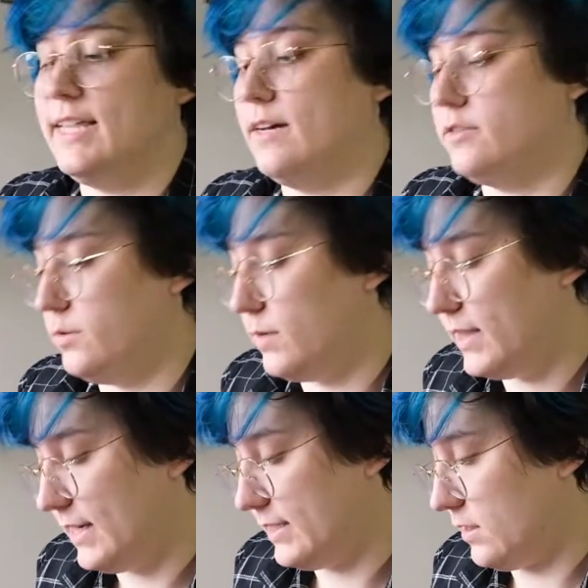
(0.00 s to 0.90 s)
else you
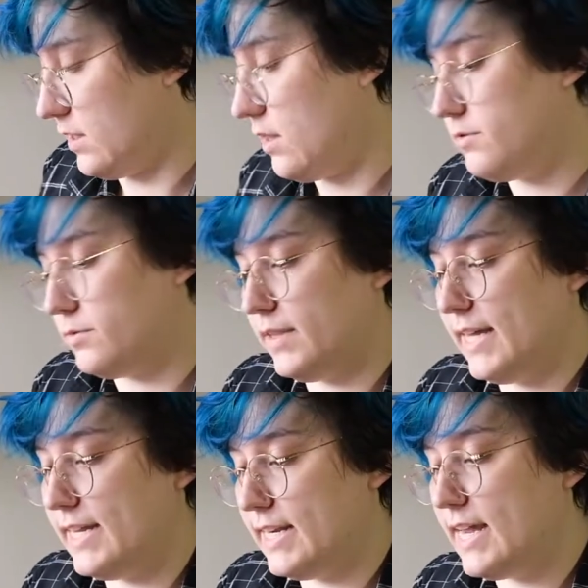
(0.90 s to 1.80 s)
want that isn't clothes
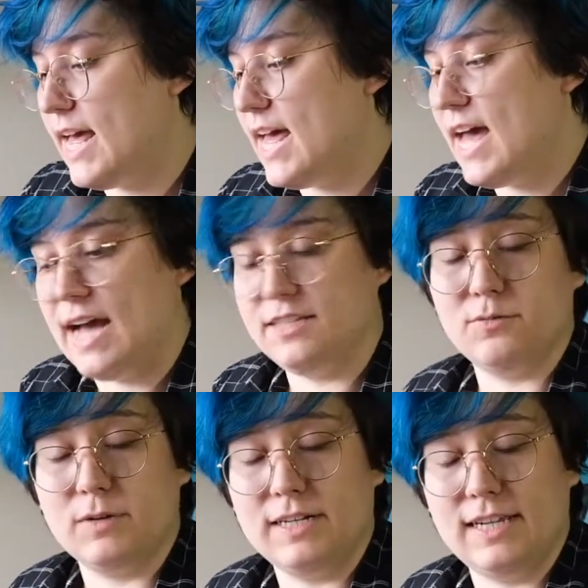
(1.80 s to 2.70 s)
related. I
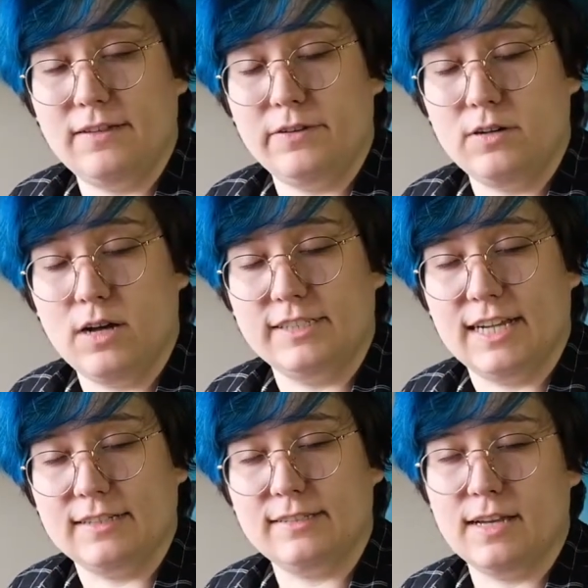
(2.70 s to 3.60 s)
just wanted to give you
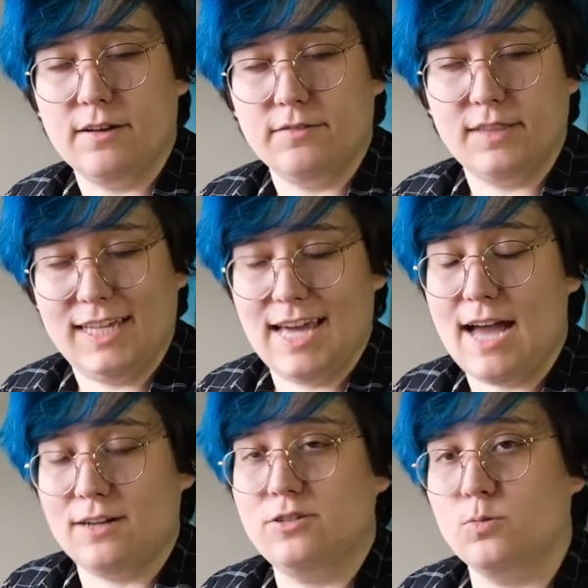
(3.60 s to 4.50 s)
context of the
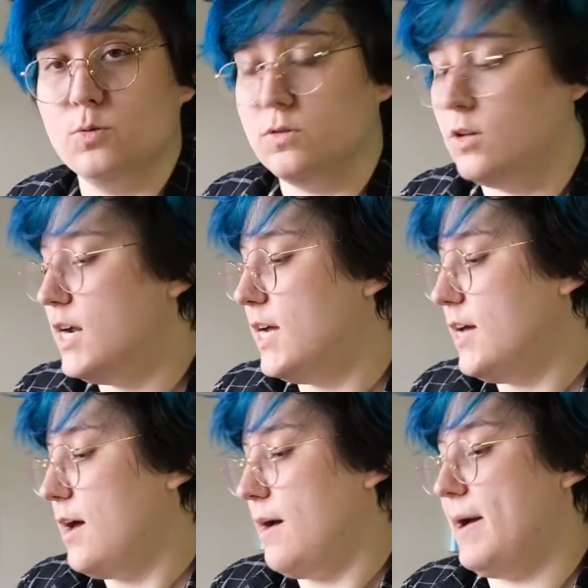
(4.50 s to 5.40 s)
actual
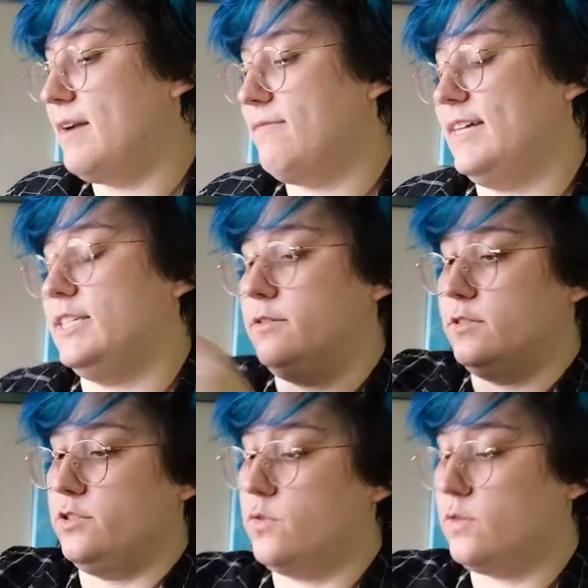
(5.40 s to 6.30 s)
amount of things you
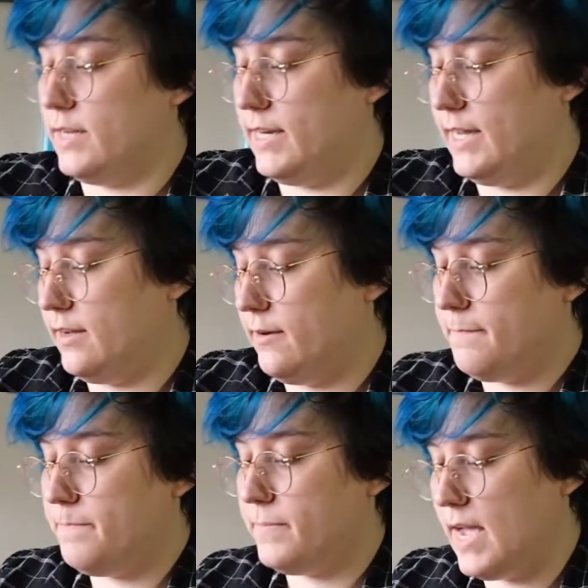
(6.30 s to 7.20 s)
can store in here.
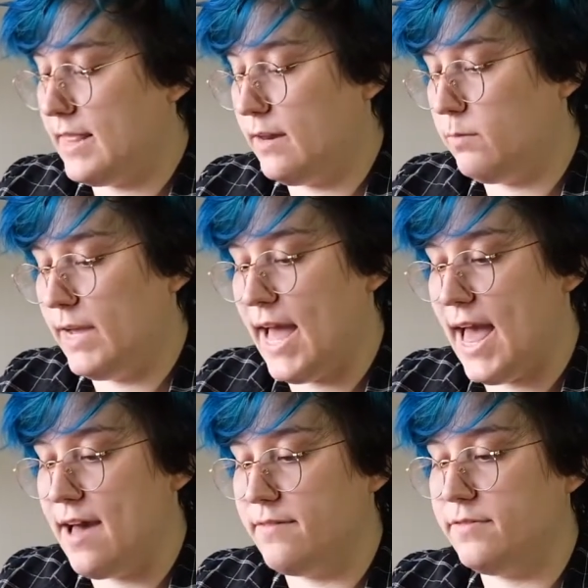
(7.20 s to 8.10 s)
And then we
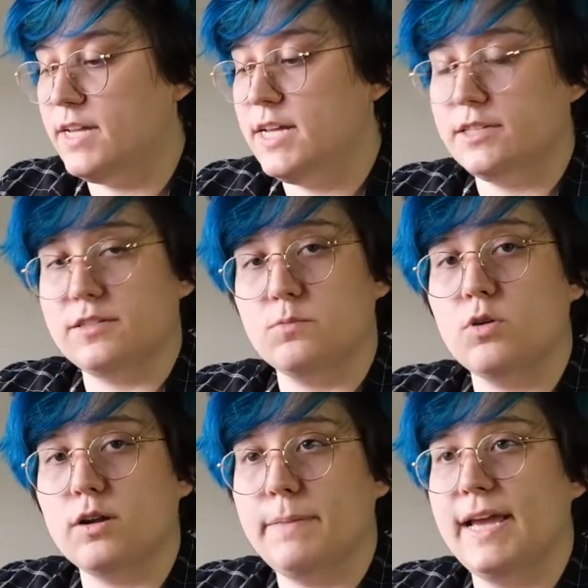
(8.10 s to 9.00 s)
have some
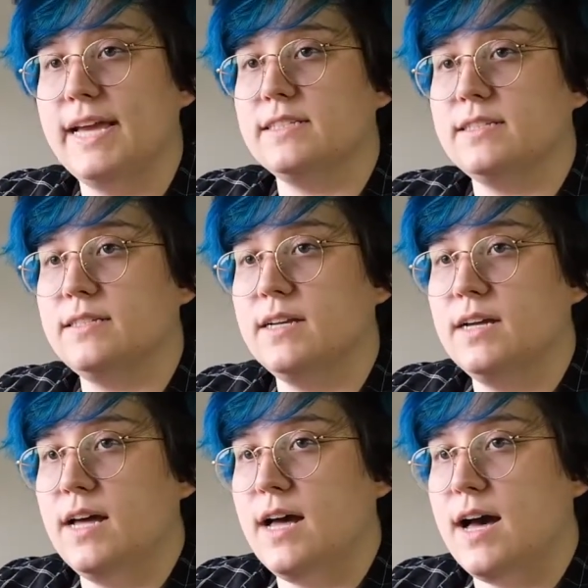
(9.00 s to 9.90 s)
work pants,
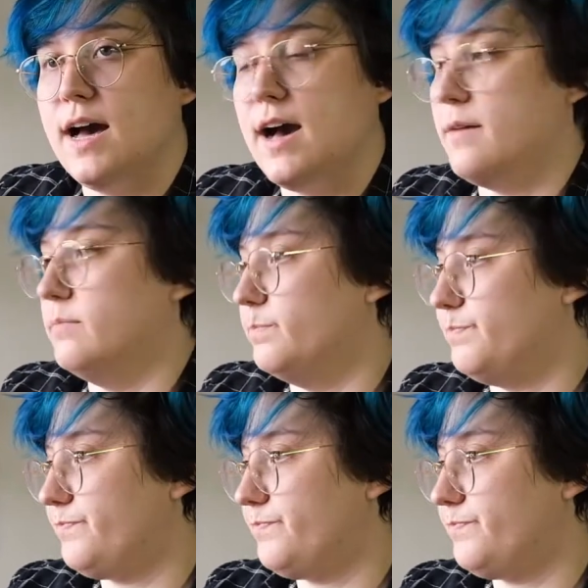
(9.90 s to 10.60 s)
a